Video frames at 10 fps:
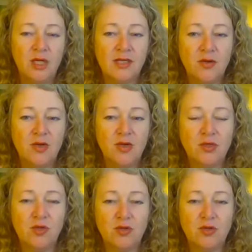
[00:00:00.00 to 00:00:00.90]
So you
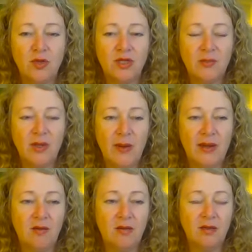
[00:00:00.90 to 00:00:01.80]
were talking to me
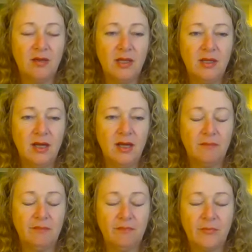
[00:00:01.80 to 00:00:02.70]
about the
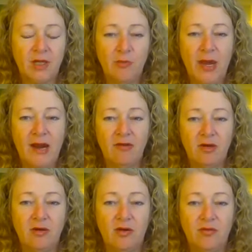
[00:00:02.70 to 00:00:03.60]

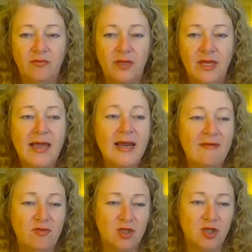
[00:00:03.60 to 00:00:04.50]
parent of the
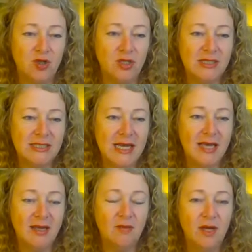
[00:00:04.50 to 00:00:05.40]
A-level student
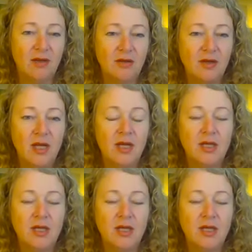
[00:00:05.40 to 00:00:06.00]
today, and